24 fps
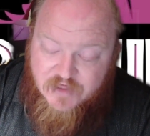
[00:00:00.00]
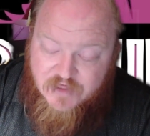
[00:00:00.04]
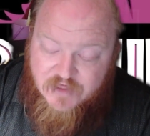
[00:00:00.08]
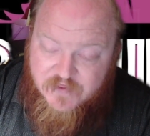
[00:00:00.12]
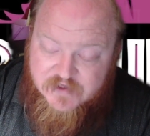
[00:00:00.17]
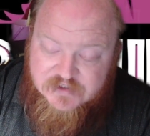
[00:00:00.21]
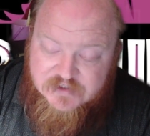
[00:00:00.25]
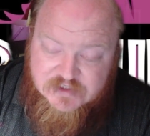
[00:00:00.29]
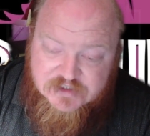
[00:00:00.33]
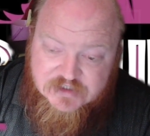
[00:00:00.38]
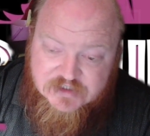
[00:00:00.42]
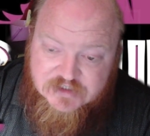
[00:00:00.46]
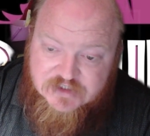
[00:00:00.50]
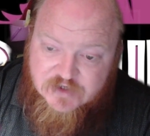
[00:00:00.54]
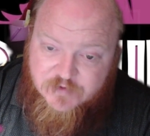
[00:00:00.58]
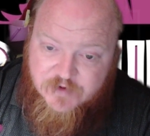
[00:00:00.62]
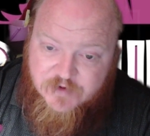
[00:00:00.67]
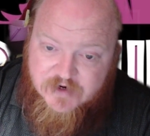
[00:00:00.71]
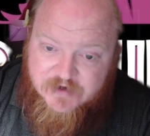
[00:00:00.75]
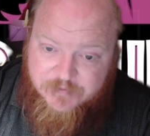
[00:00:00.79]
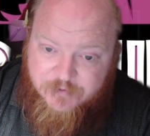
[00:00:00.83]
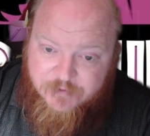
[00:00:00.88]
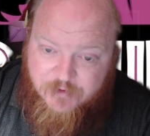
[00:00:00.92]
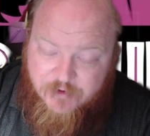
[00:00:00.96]
This is just a
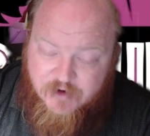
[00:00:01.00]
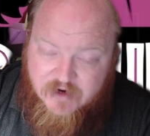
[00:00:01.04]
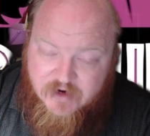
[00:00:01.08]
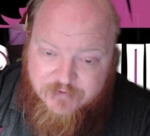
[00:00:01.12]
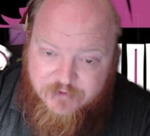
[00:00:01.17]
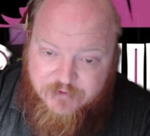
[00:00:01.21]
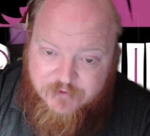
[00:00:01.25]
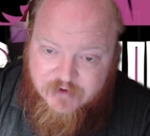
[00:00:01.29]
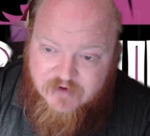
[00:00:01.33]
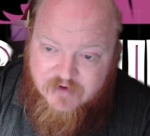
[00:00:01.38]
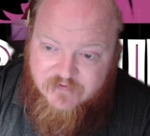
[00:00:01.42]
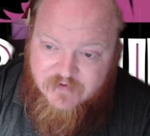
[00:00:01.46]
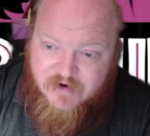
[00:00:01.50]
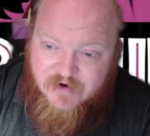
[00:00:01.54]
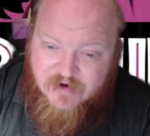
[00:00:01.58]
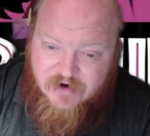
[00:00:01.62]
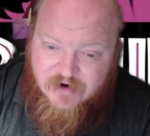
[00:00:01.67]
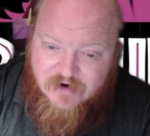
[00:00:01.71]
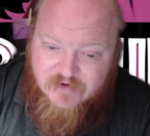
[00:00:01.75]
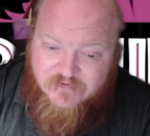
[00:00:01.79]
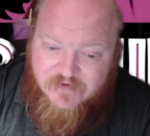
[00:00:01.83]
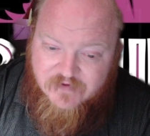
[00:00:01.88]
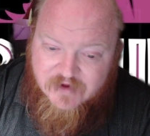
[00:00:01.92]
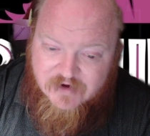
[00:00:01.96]
redeploy of 3
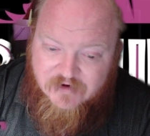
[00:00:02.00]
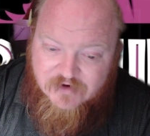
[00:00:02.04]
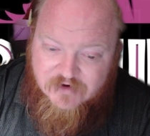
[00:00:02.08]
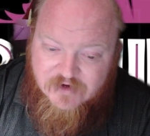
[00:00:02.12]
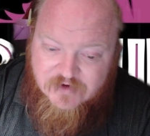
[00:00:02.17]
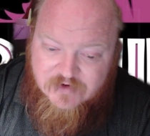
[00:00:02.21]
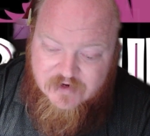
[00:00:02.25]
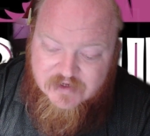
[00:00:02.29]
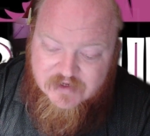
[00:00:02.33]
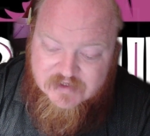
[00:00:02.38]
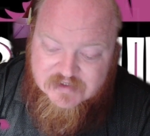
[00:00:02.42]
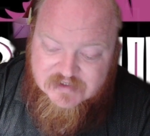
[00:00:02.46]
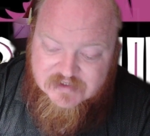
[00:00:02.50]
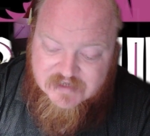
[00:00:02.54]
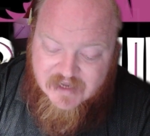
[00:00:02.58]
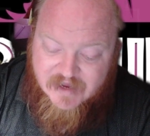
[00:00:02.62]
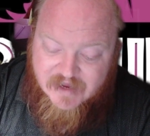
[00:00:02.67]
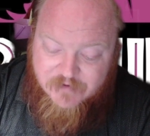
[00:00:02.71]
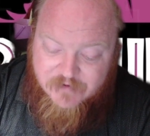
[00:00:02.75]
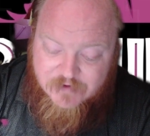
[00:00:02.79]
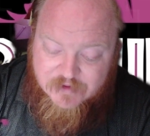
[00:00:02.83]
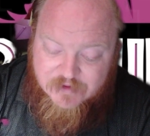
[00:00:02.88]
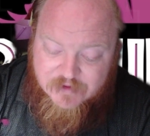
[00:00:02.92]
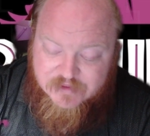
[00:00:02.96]
Vanguard Invader units,
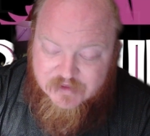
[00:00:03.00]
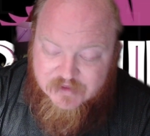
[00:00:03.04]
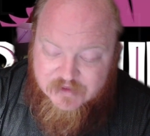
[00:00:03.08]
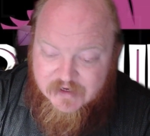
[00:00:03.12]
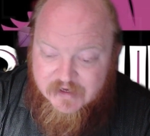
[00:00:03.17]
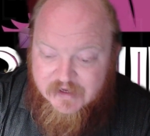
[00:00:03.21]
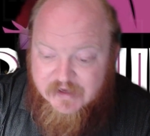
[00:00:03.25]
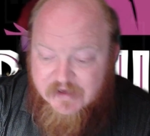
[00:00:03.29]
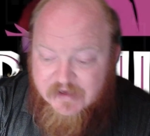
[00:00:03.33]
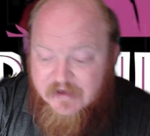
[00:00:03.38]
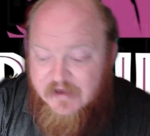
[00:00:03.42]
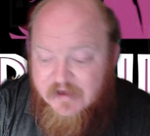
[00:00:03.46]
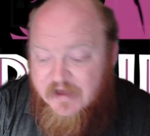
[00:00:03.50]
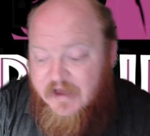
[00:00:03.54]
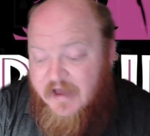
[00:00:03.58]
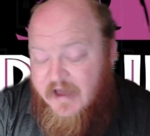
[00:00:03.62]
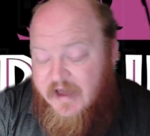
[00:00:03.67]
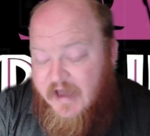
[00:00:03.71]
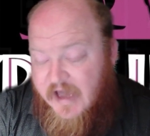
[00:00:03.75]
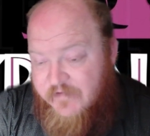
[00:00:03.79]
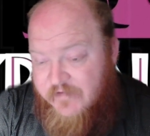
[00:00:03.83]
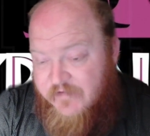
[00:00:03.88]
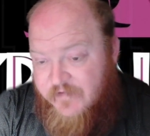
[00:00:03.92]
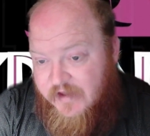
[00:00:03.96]
and with the
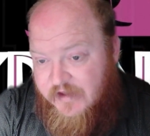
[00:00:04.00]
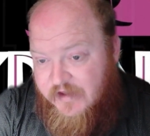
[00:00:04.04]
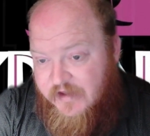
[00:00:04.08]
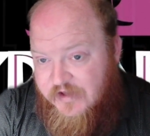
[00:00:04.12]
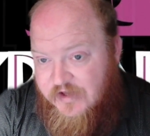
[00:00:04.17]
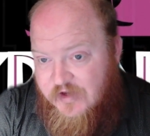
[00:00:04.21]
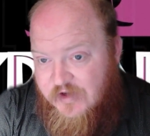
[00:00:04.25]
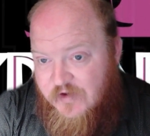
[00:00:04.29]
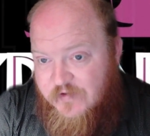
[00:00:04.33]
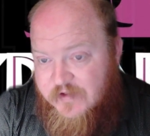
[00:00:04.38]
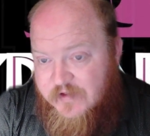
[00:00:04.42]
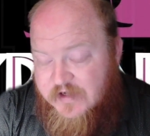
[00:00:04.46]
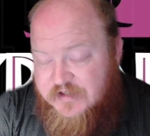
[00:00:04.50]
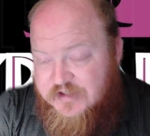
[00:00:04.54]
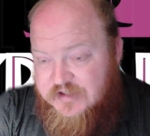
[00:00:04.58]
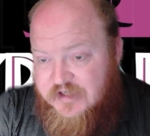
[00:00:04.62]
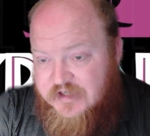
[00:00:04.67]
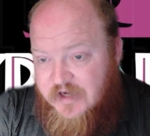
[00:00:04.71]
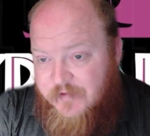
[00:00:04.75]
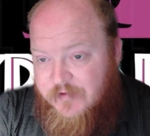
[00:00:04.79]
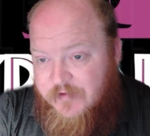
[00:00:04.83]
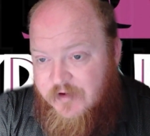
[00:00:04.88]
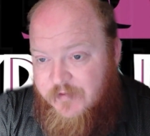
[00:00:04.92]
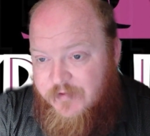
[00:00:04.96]
FAQ that
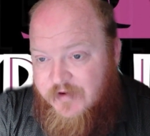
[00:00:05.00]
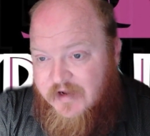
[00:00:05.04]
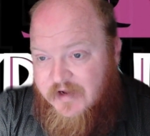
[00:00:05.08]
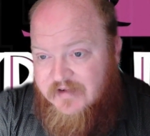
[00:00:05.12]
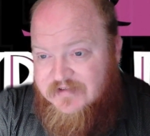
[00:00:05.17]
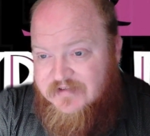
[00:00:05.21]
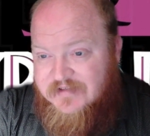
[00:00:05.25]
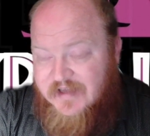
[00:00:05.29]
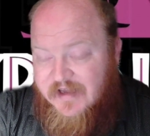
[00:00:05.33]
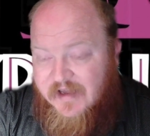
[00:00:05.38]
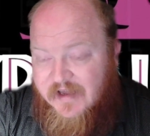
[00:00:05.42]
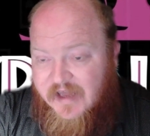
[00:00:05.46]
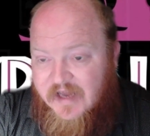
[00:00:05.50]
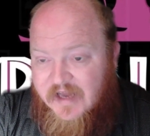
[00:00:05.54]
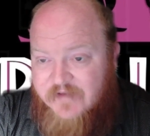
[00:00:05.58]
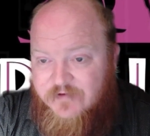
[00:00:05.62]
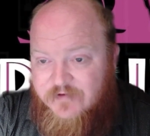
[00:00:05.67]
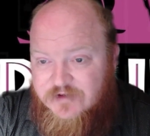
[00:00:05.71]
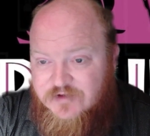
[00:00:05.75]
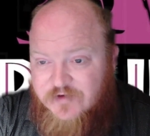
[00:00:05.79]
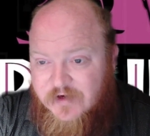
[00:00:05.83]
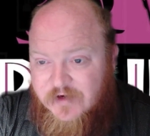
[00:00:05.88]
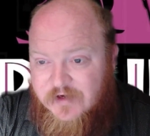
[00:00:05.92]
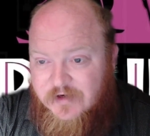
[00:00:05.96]
GW put out saying
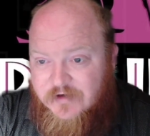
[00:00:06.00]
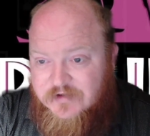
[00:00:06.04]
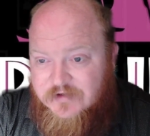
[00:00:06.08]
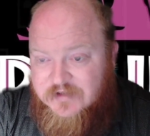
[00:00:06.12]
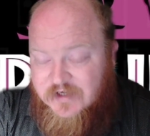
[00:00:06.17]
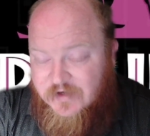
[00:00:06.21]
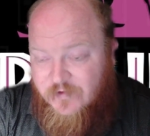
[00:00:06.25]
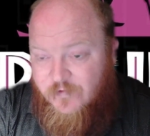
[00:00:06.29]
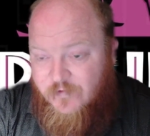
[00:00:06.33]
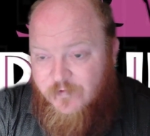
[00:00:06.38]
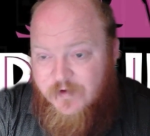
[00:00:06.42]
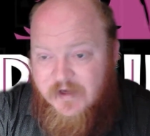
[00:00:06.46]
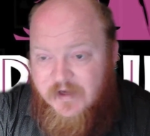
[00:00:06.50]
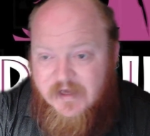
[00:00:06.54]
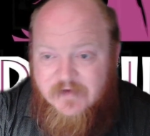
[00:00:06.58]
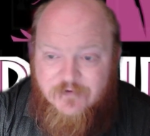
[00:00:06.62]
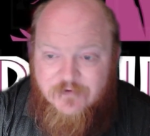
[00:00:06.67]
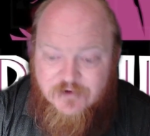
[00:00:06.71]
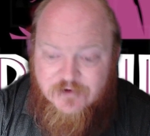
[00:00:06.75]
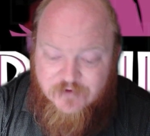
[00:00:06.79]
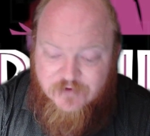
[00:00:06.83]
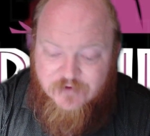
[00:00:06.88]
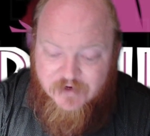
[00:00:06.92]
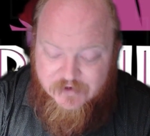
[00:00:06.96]
infiltrators can
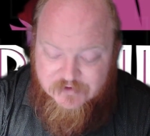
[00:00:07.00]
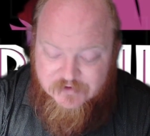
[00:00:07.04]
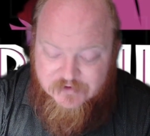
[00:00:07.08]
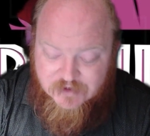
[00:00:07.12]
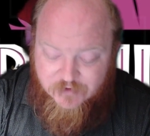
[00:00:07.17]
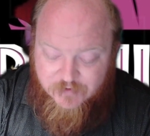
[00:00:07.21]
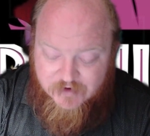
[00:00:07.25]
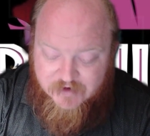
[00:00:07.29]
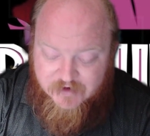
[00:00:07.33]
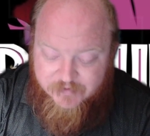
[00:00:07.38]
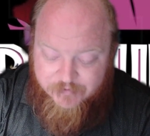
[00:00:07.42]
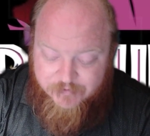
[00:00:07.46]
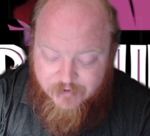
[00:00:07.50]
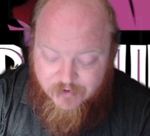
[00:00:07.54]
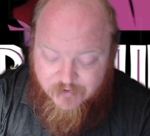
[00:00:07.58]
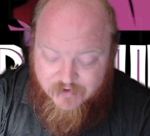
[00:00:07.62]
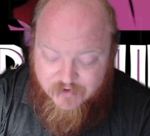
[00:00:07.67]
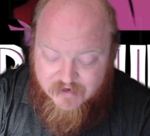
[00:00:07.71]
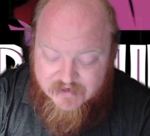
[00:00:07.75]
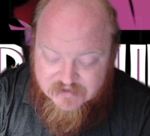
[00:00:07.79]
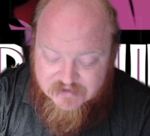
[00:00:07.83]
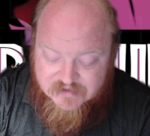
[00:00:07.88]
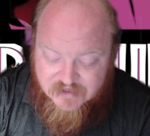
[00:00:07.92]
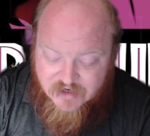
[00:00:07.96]
re-infiltrate using
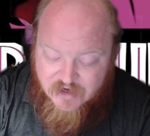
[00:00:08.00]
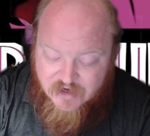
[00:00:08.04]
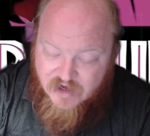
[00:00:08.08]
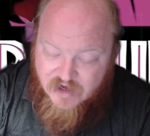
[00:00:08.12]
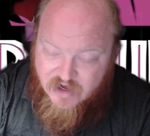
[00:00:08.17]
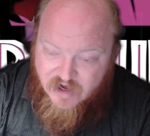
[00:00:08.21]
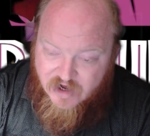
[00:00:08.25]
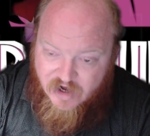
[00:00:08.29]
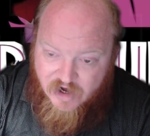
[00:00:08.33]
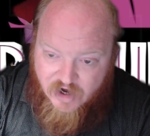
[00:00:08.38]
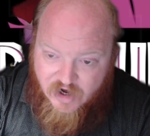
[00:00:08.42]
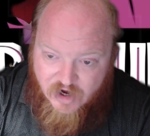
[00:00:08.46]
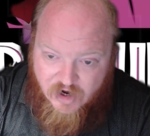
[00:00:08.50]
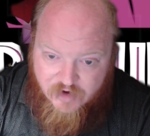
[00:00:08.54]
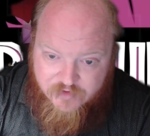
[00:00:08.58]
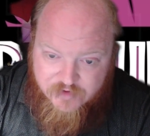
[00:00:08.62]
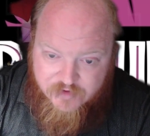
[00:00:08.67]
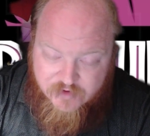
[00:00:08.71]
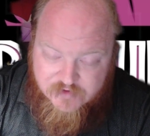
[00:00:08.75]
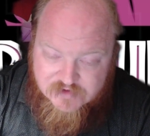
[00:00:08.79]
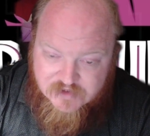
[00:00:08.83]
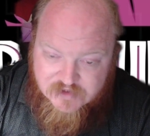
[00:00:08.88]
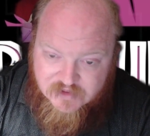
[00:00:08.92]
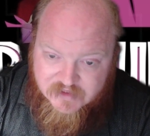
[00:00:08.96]
redeploys, all
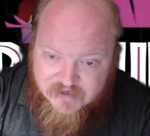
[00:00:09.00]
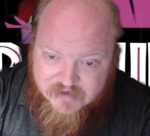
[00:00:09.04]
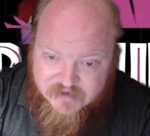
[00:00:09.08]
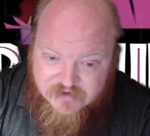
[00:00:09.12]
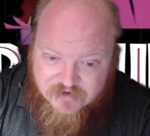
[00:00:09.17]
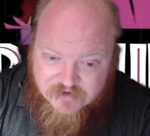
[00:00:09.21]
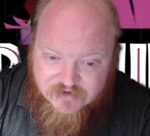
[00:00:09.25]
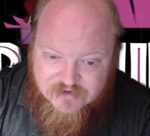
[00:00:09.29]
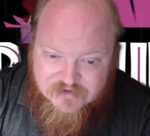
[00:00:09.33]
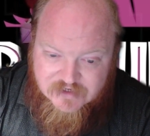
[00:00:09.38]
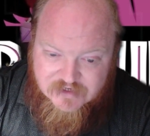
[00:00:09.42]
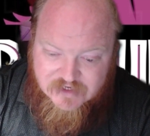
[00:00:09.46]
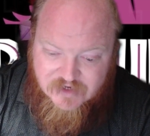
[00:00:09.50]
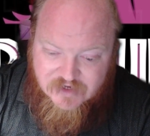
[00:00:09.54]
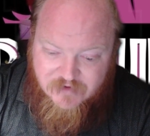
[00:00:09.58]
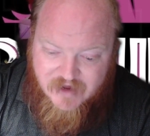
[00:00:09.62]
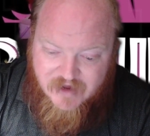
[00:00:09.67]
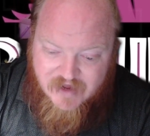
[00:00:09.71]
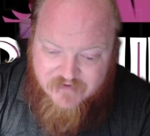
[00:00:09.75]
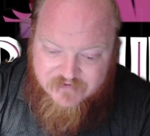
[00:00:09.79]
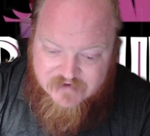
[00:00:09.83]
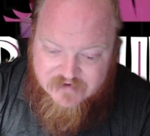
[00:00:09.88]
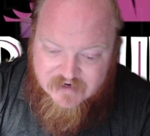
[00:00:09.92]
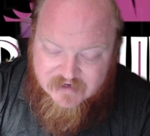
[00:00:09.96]
those lictors that you
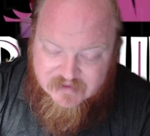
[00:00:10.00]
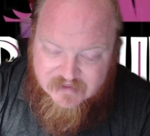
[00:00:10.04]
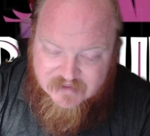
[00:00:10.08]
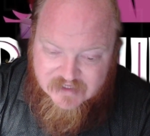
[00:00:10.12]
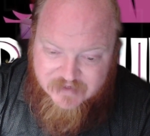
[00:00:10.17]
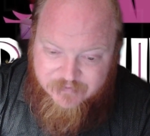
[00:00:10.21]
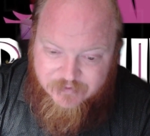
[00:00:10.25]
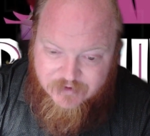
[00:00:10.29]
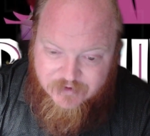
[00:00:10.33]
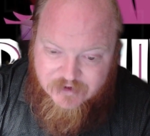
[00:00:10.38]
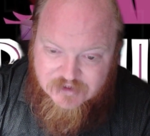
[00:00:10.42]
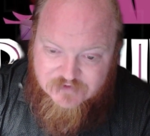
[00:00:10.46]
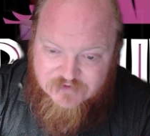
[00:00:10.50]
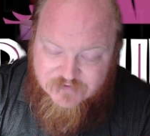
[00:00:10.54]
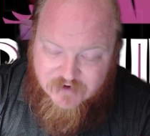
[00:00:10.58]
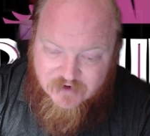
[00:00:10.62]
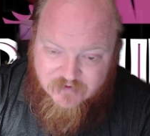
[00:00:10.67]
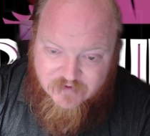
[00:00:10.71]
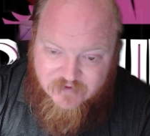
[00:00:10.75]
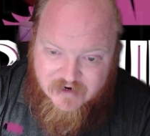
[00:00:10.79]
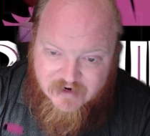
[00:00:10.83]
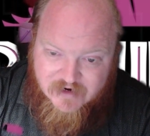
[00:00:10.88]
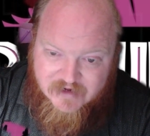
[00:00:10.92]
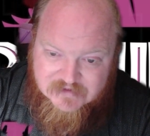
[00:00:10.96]
have, Death Leapers, Von
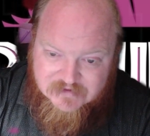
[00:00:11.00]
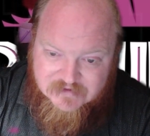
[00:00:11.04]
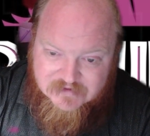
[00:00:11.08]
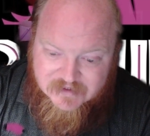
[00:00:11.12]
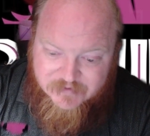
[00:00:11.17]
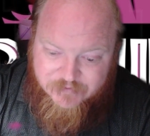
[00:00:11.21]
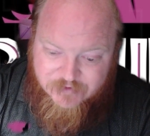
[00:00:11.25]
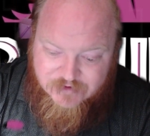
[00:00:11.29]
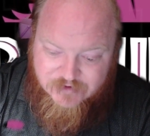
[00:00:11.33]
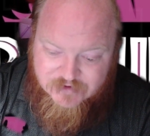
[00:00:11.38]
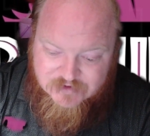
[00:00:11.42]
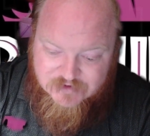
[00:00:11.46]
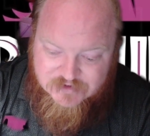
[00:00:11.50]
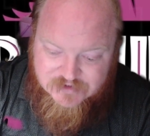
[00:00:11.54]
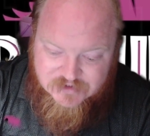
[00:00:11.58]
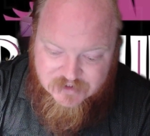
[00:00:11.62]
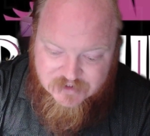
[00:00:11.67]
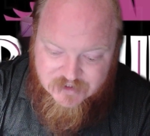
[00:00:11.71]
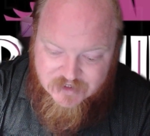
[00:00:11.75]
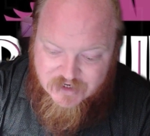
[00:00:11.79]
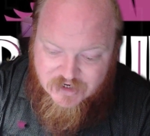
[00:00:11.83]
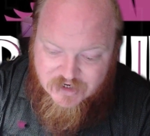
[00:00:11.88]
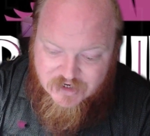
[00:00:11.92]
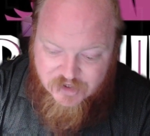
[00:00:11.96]
Ryan's Leapers,
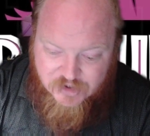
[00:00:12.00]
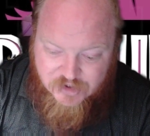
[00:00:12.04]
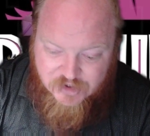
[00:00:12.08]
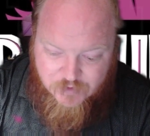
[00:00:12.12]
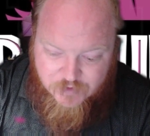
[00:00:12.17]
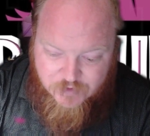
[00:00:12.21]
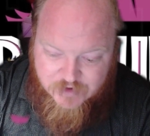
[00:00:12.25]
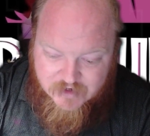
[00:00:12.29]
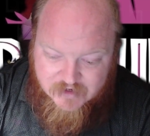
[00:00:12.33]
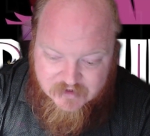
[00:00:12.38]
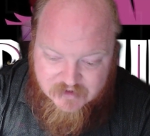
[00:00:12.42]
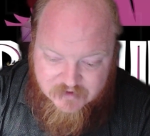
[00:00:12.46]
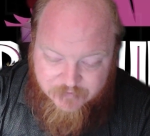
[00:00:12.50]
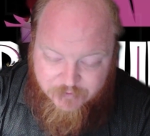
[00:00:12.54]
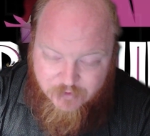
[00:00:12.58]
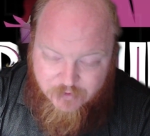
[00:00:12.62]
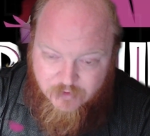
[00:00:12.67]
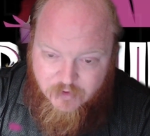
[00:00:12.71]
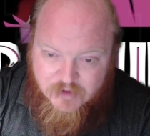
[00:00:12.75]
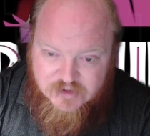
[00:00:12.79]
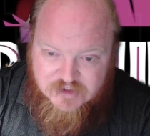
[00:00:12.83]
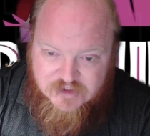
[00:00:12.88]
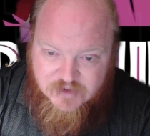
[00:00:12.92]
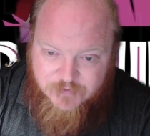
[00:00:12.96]
you can
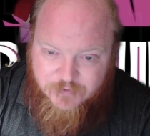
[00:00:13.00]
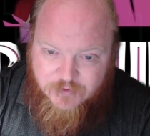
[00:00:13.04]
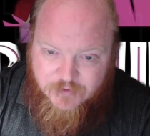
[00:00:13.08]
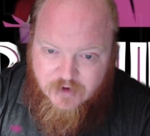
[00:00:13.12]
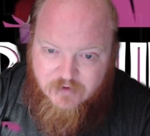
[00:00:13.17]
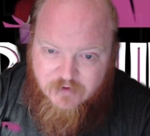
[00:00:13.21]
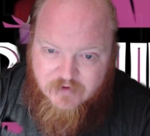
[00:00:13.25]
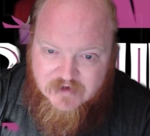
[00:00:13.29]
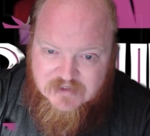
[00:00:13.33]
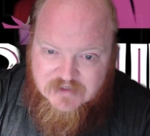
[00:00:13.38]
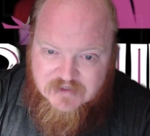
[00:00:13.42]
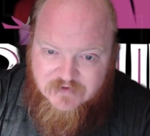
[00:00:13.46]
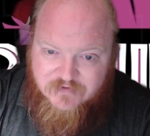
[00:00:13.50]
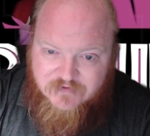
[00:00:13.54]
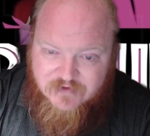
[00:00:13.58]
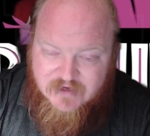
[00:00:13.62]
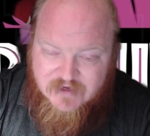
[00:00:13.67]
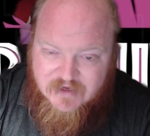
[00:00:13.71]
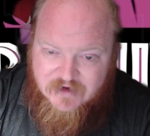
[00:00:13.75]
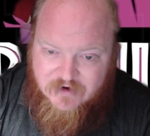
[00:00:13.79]
deploy super aggressively.